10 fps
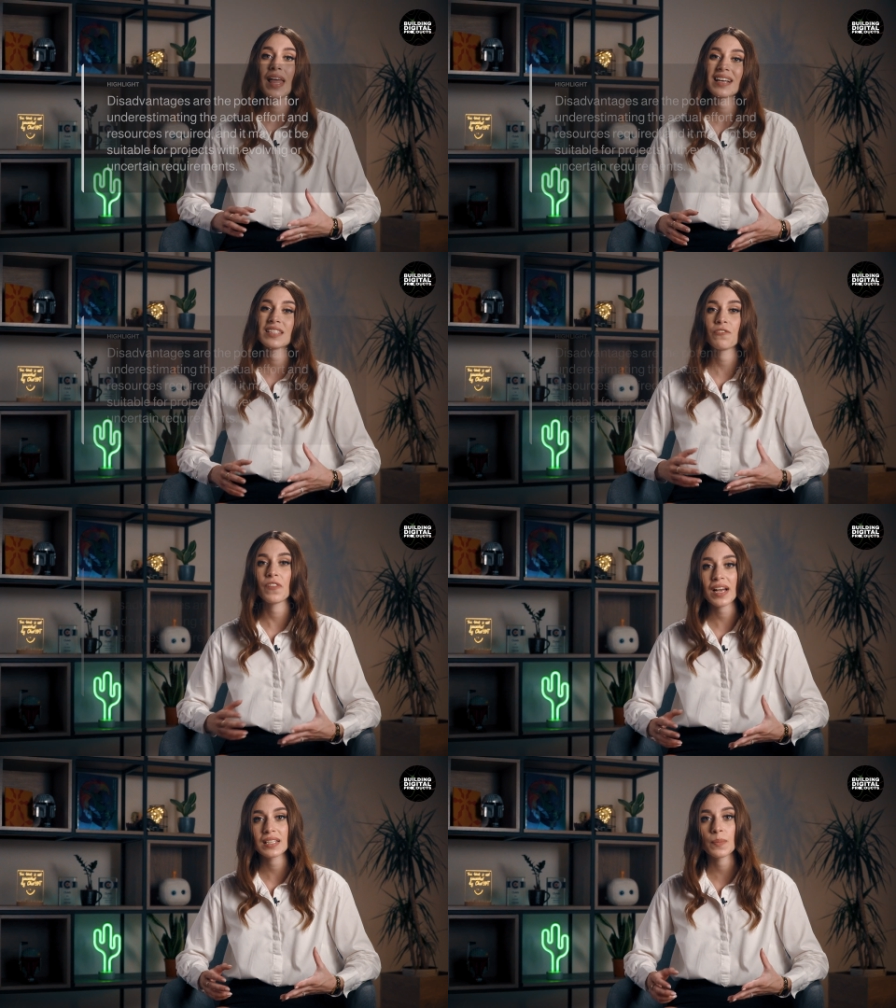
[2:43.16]
lacks
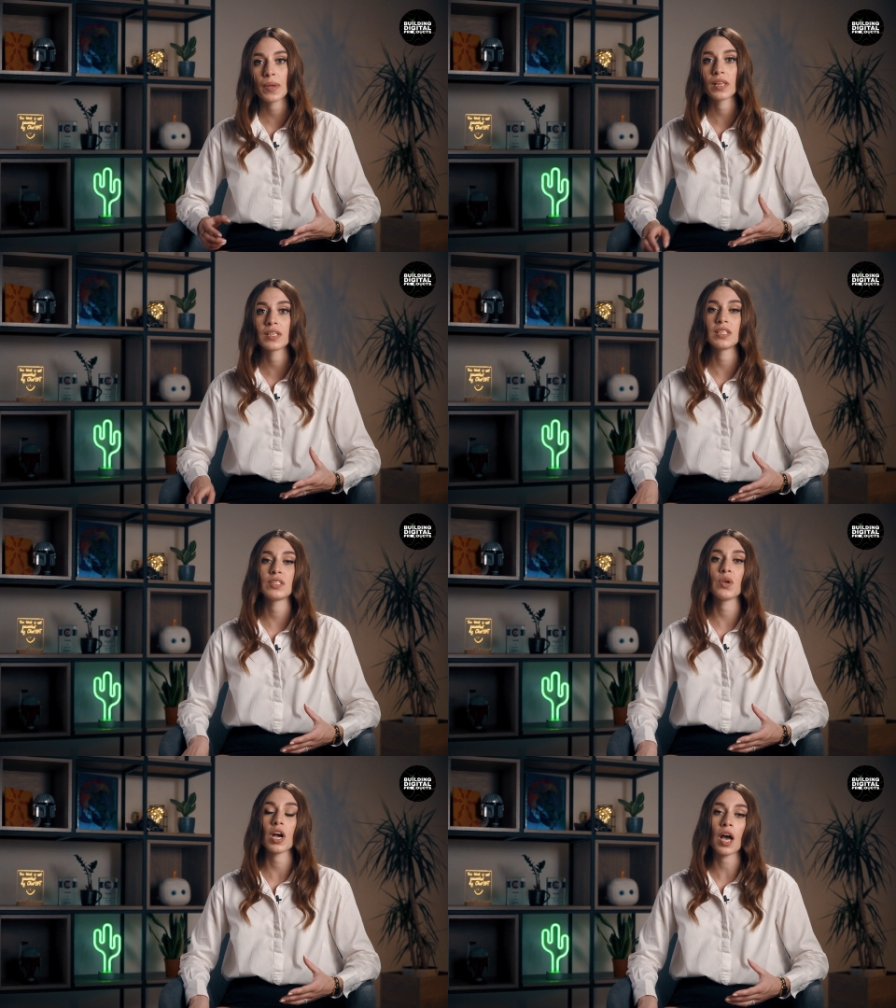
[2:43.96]
flexibility
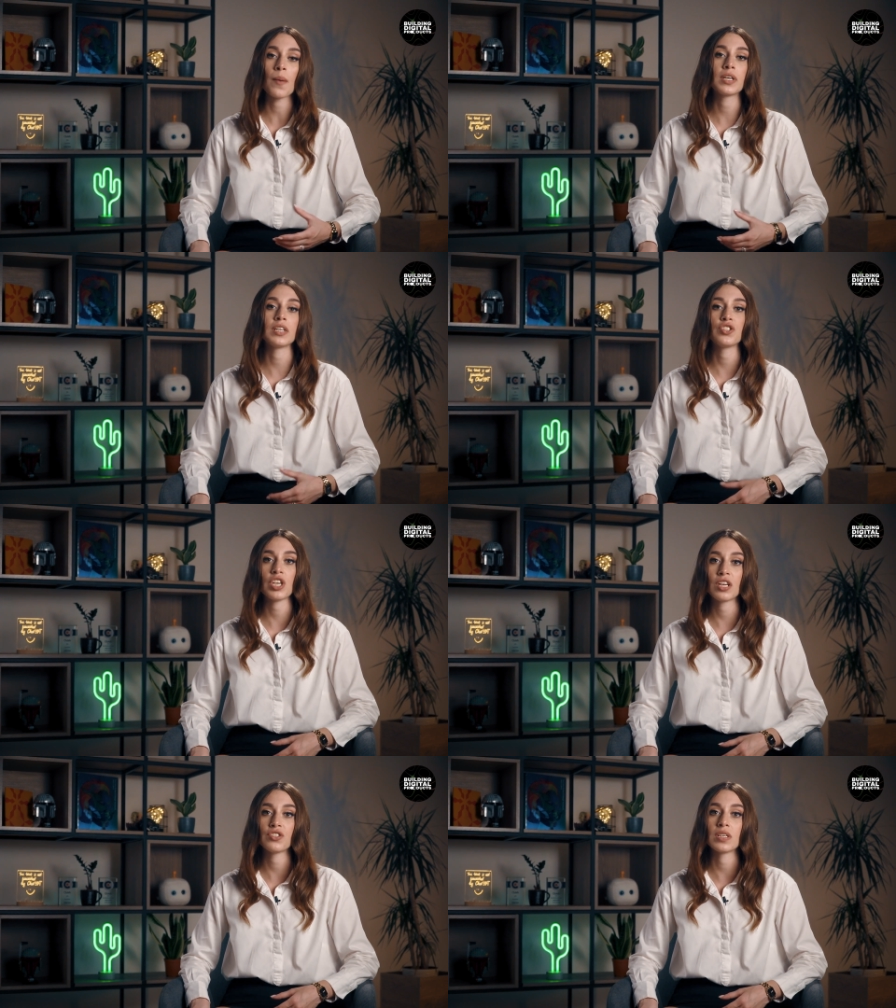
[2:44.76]
to accommodate
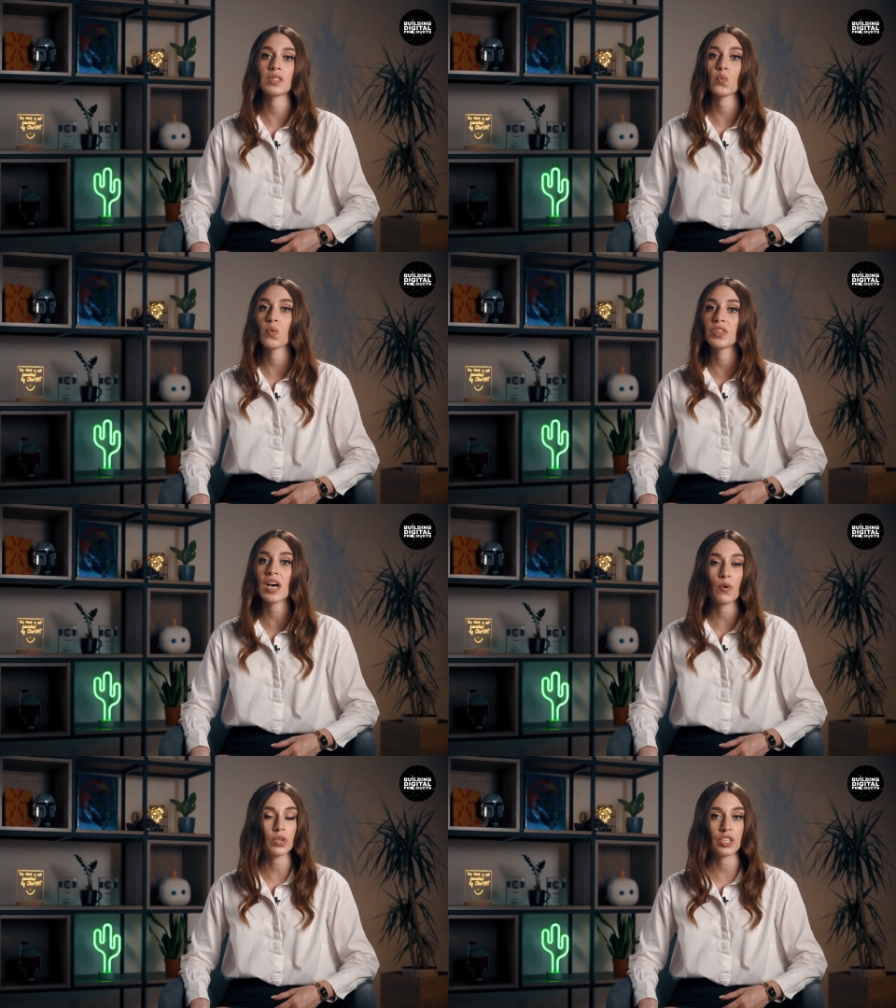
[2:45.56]
changes
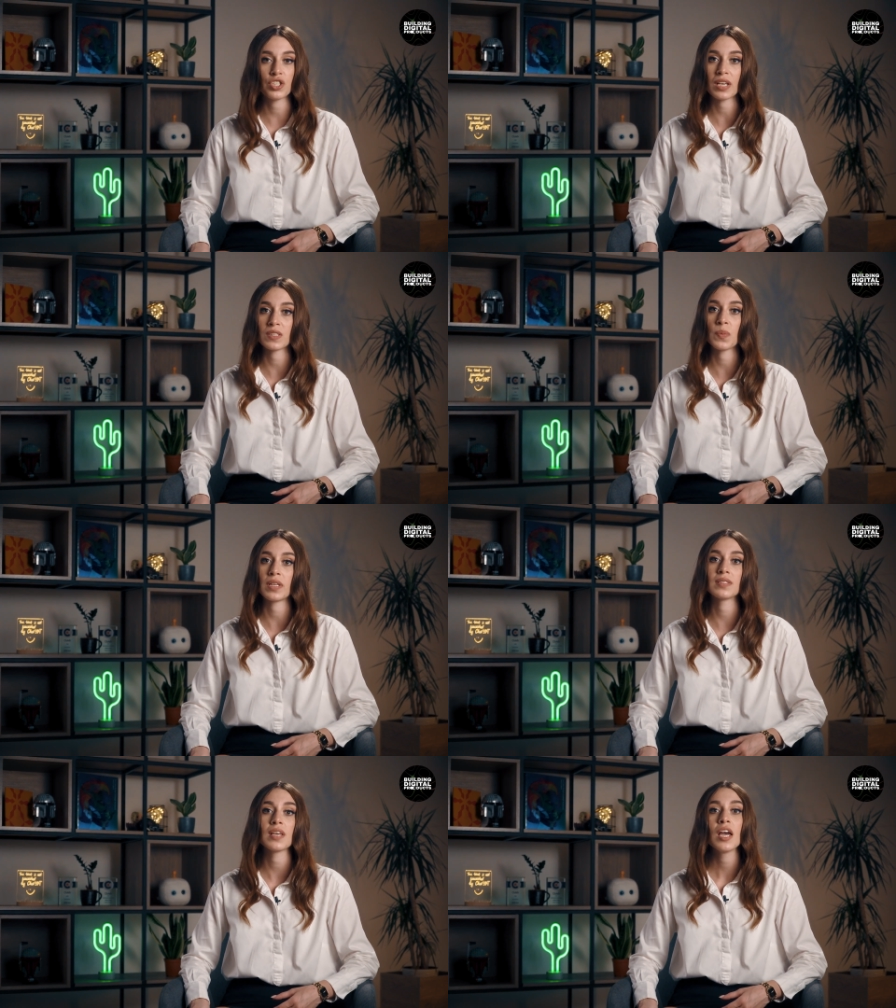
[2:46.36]
without
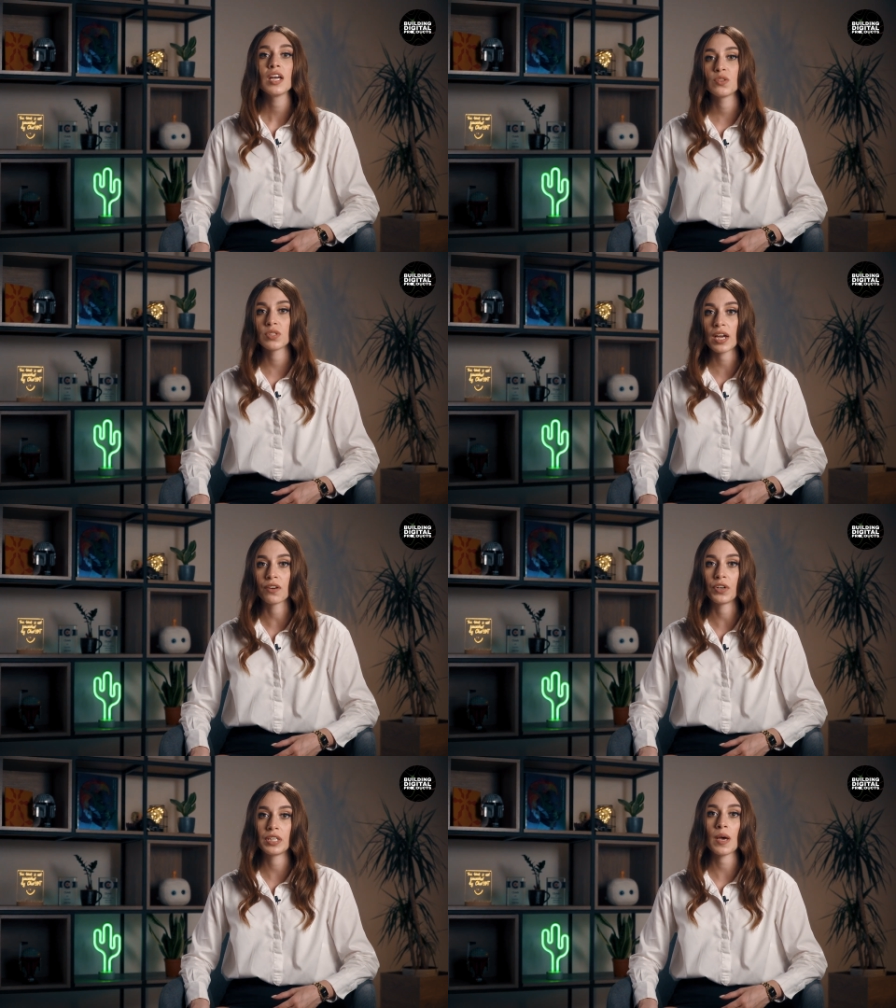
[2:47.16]
adjustments to the
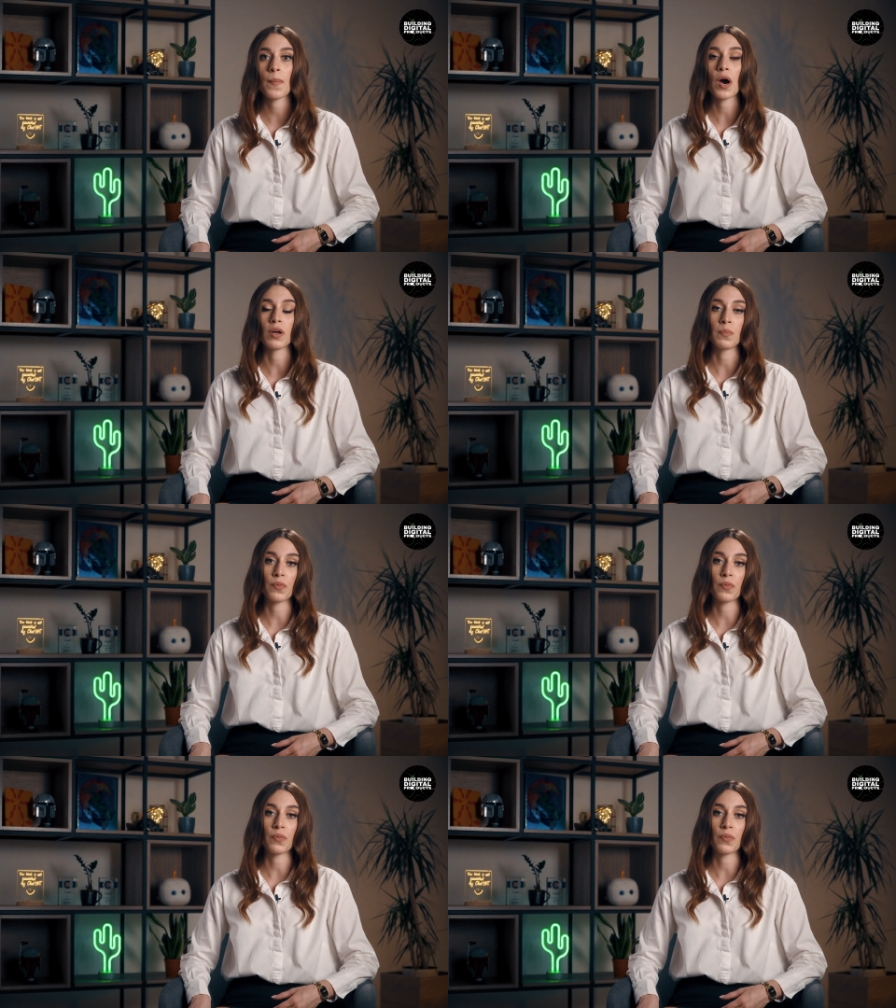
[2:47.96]
agreed upon